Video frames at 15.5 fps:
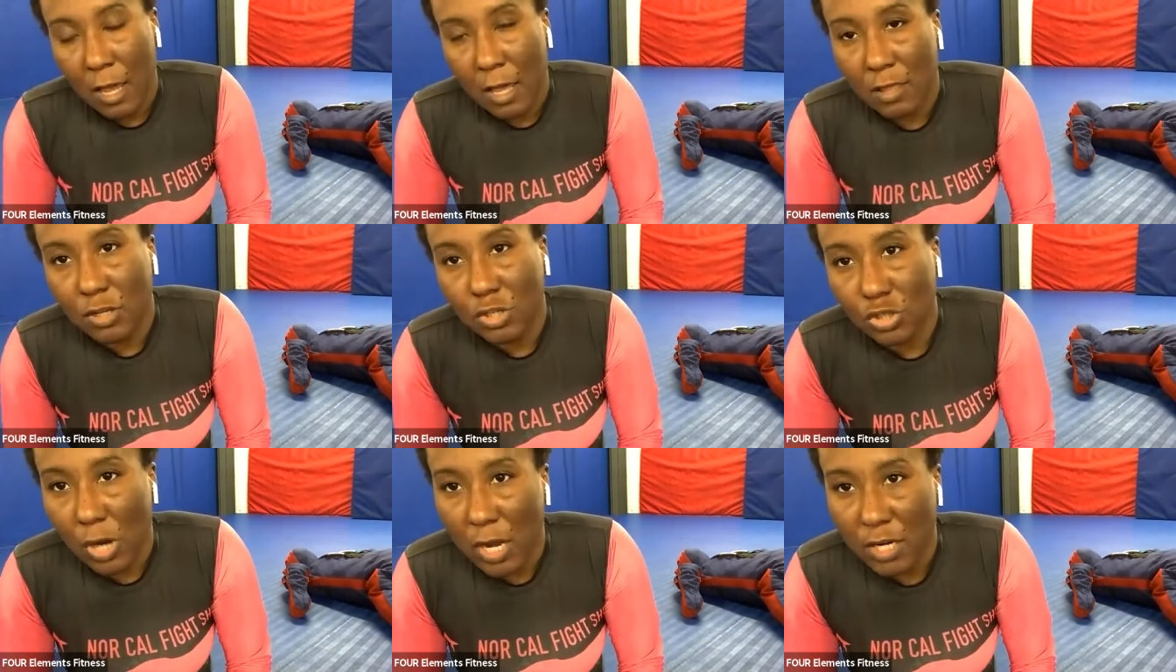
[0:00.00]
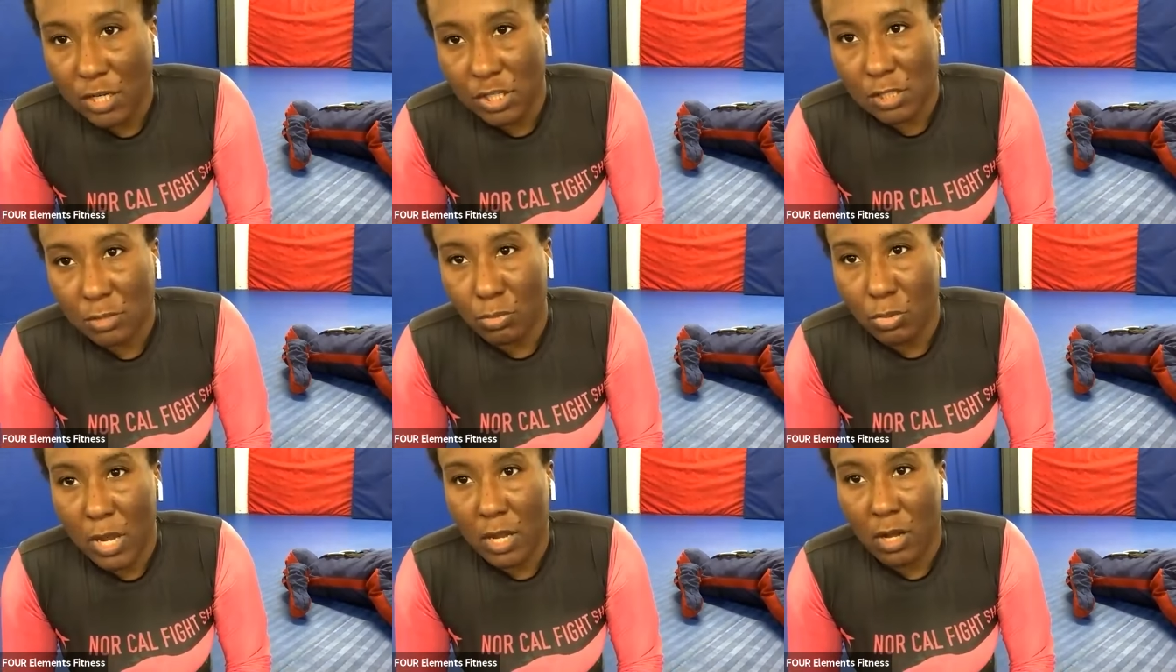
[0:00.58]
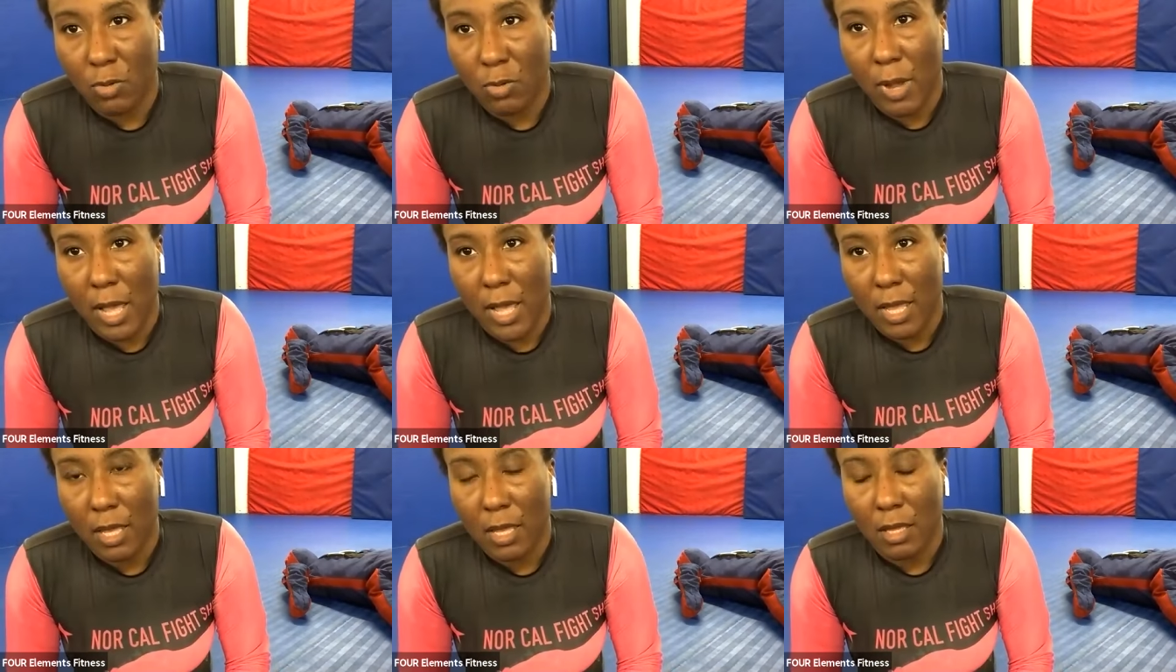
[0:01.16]
And then try to just break
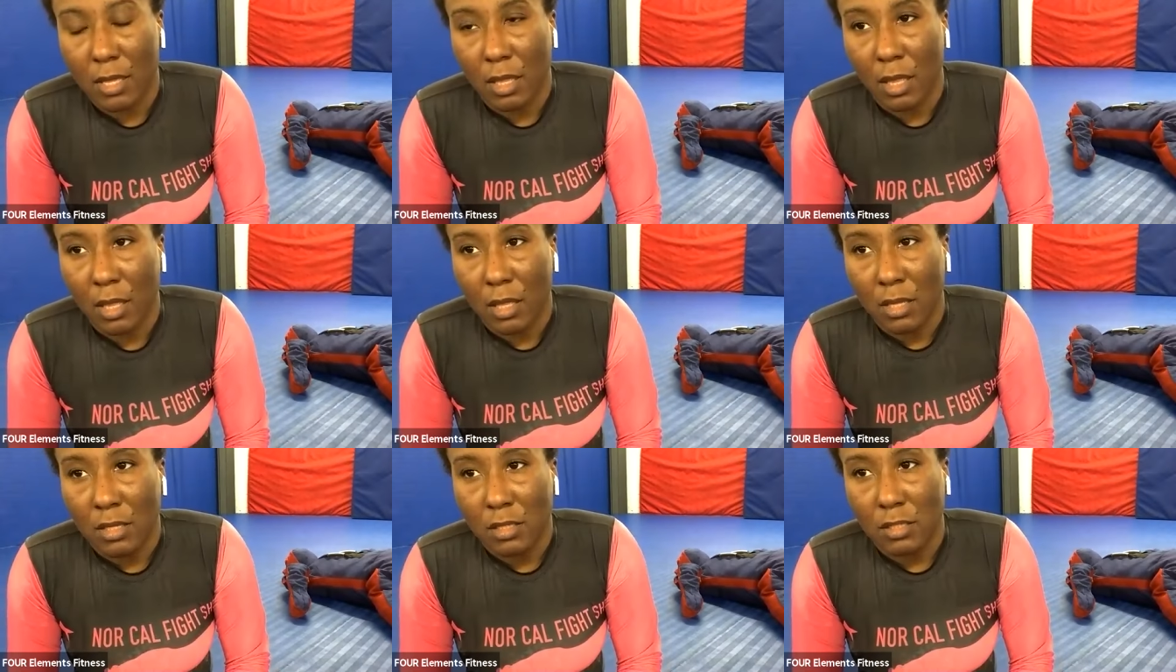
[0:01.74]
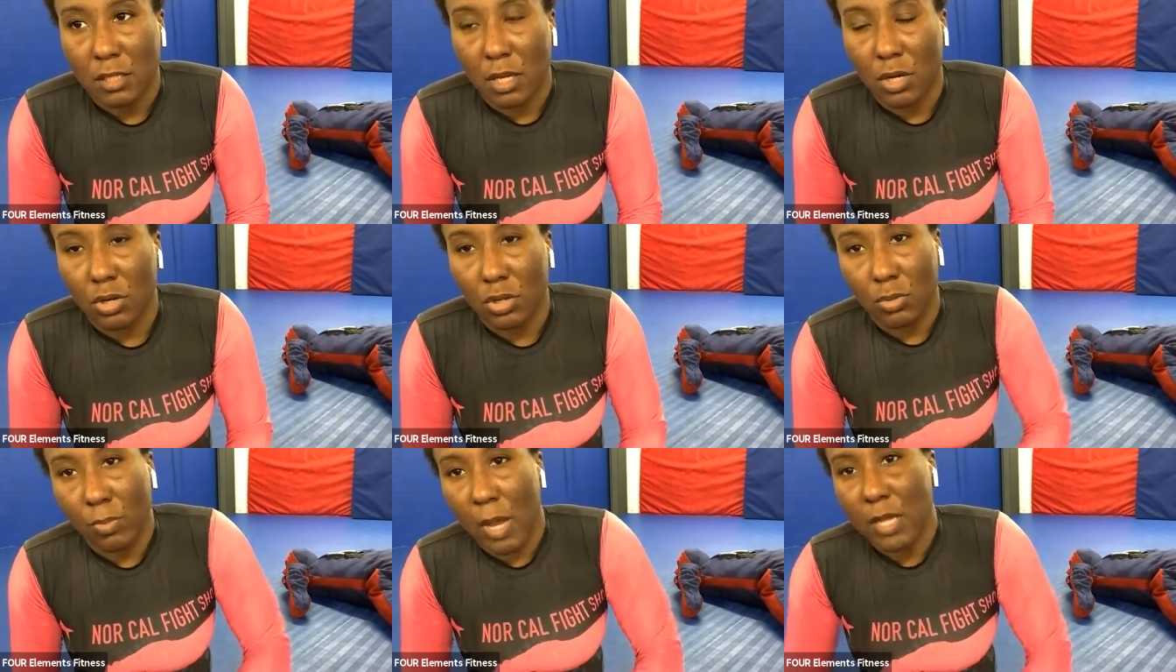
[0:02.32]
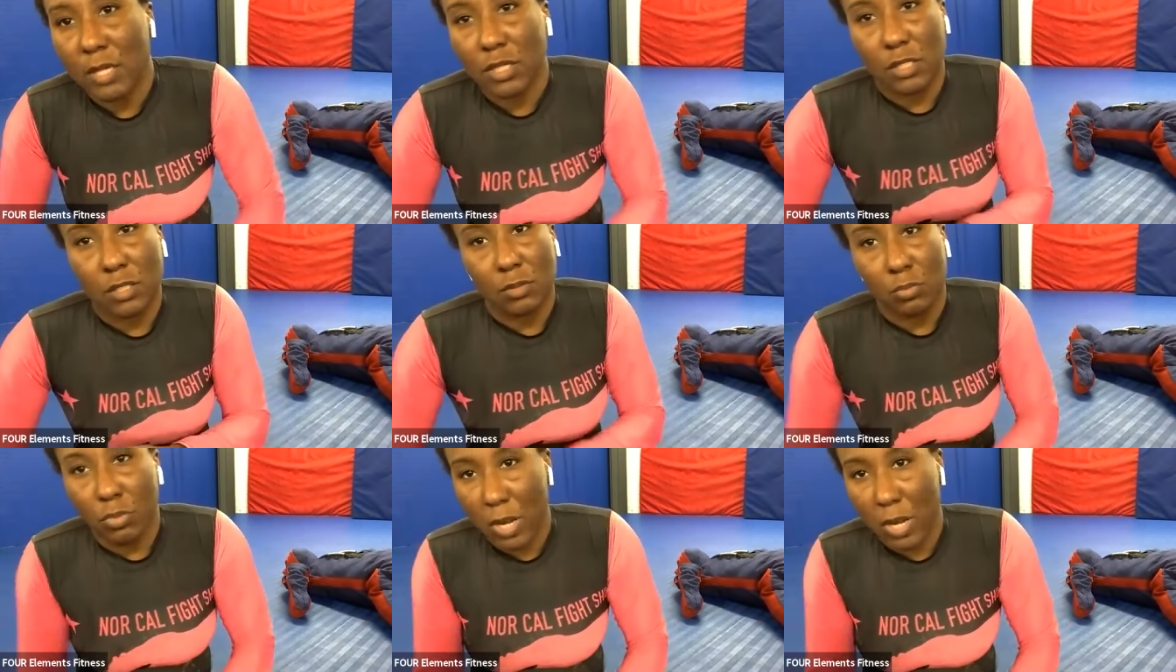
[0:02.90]
away. So you might just
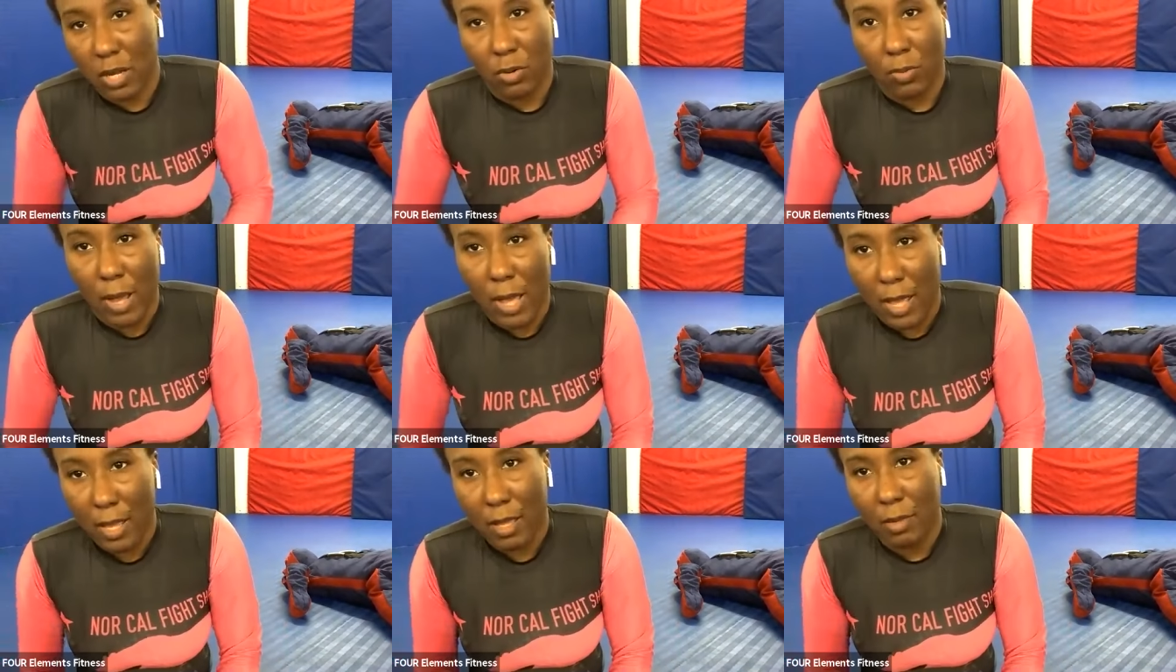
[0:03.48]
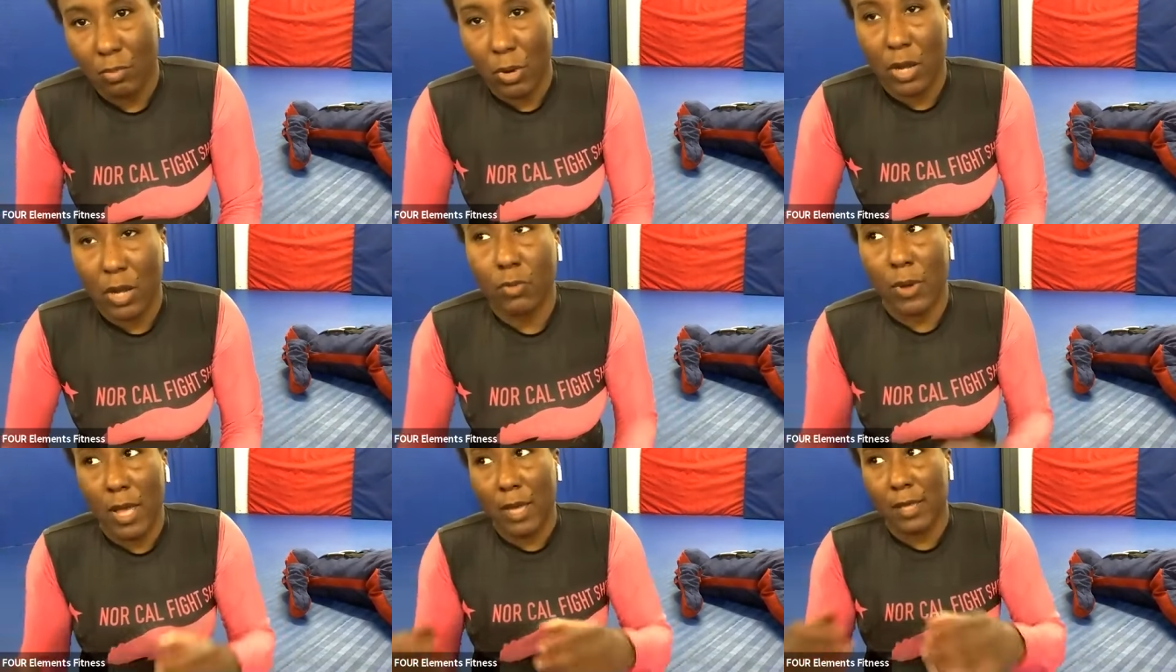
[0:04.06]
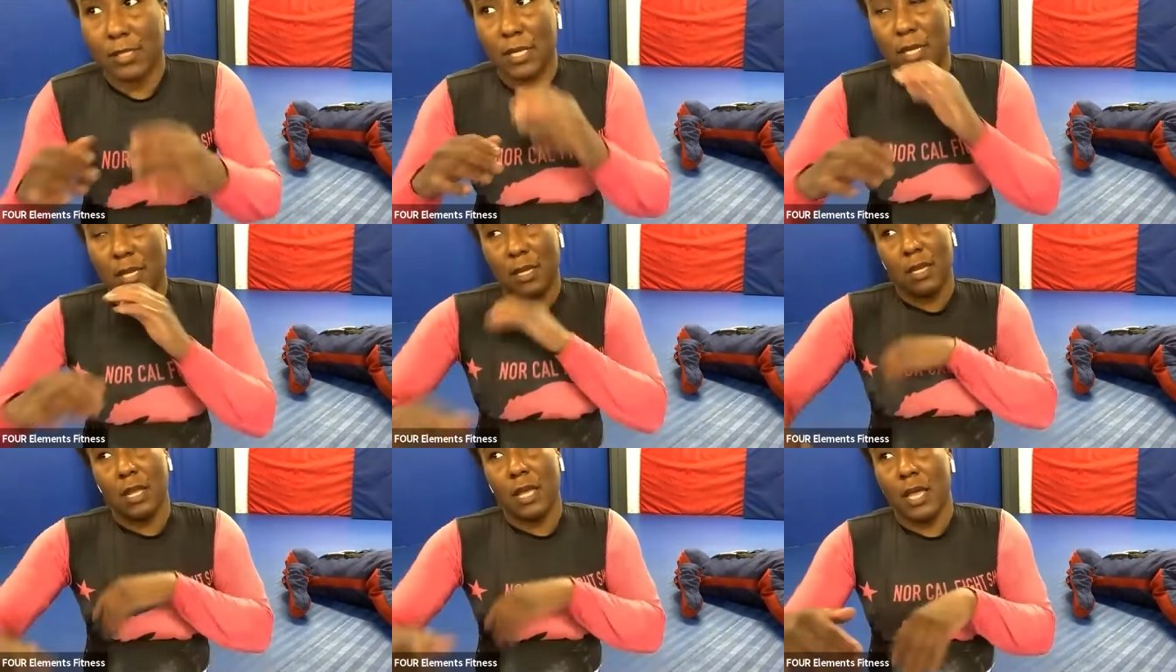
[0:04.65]
break away as
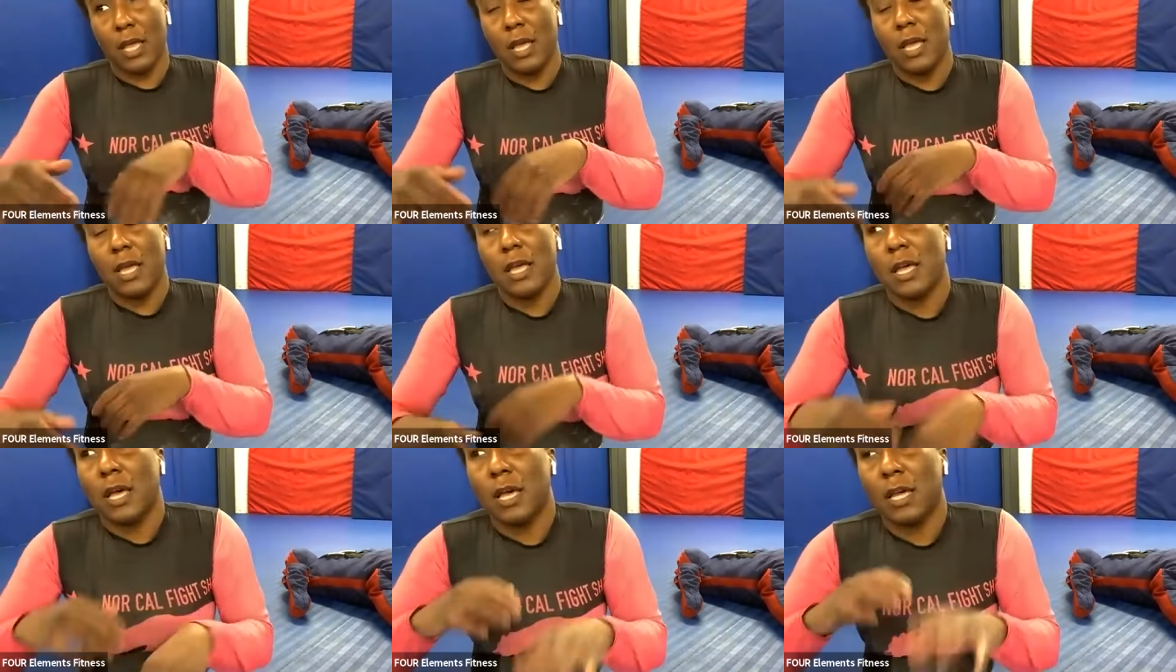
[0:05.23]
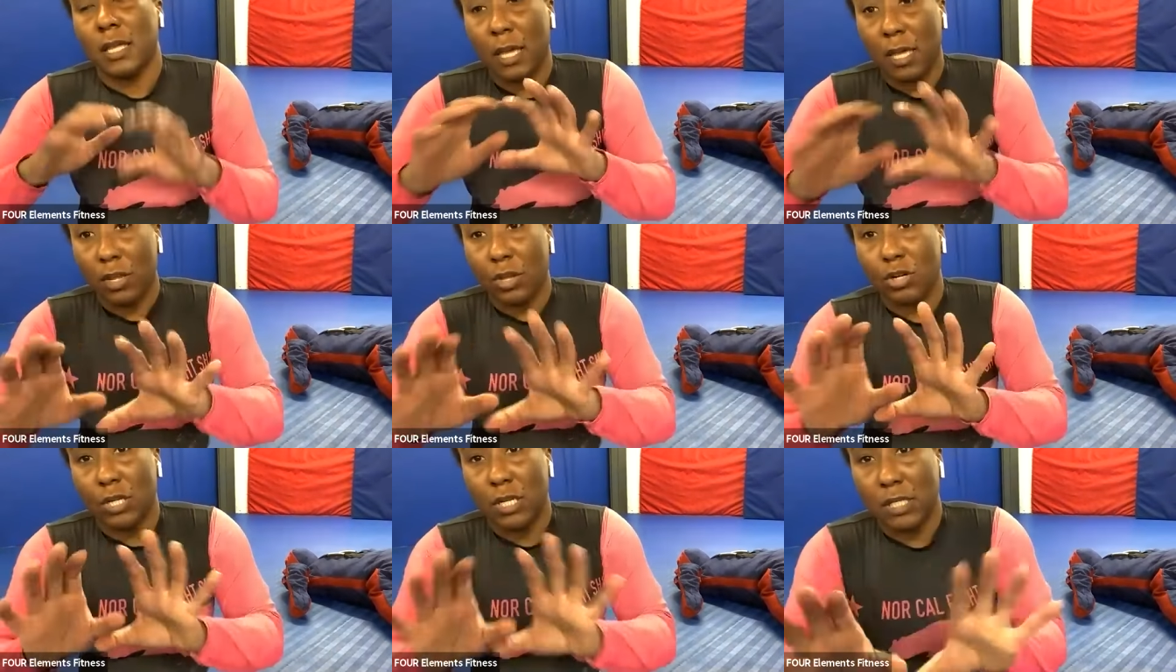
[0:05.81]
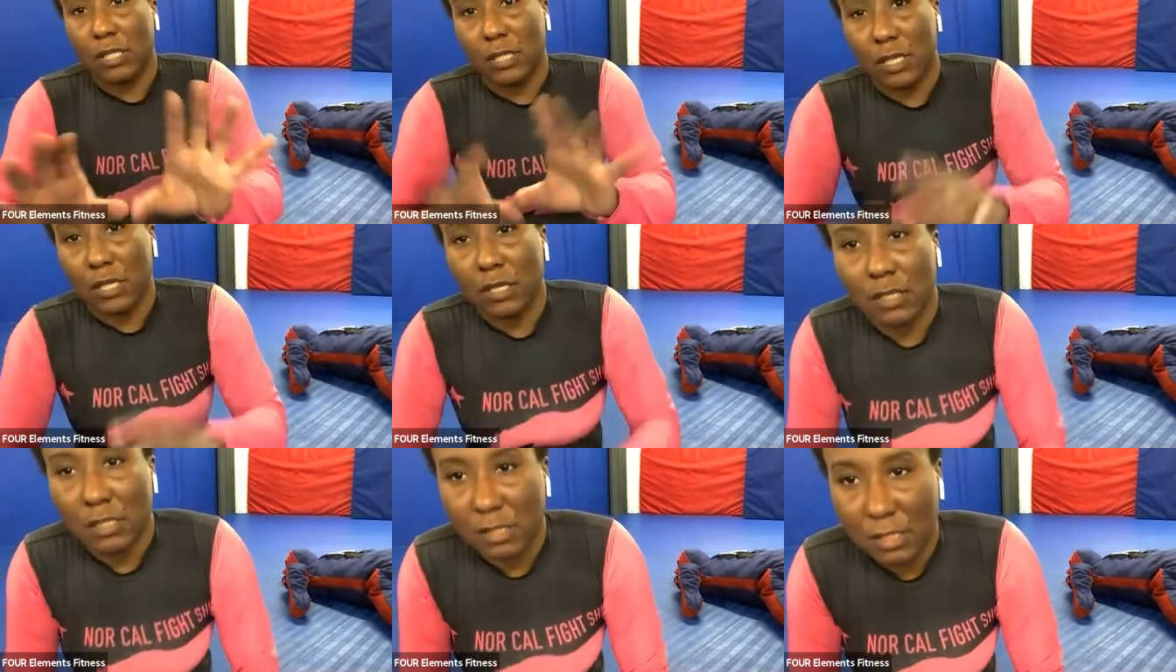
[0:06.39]
in get your
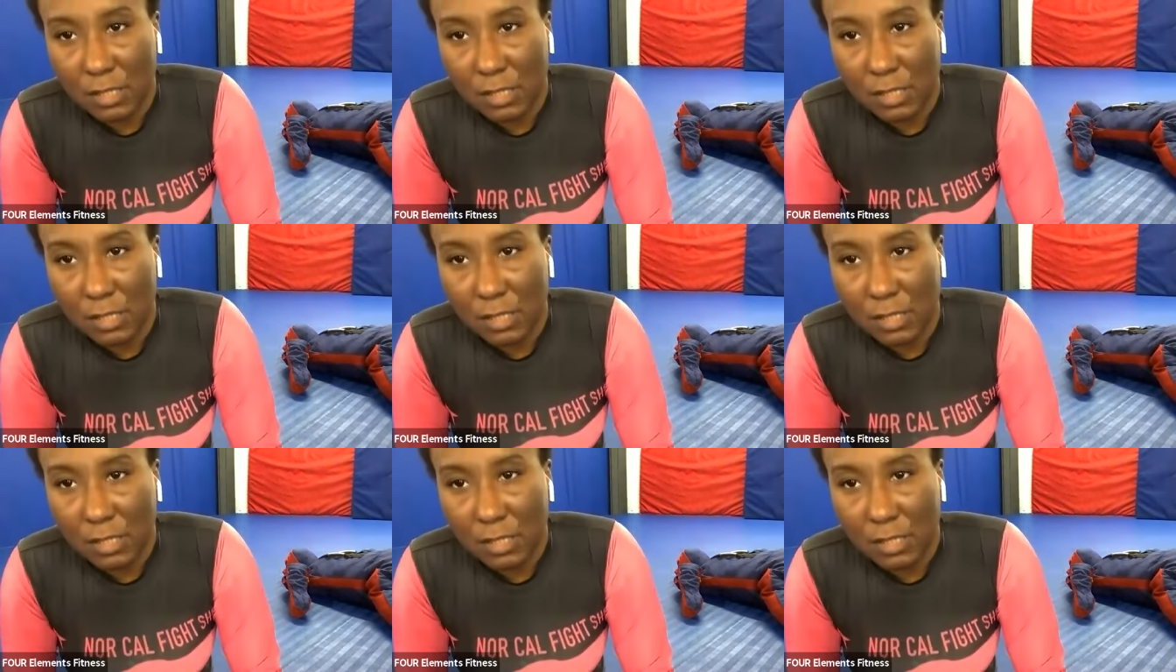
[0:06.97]
distance.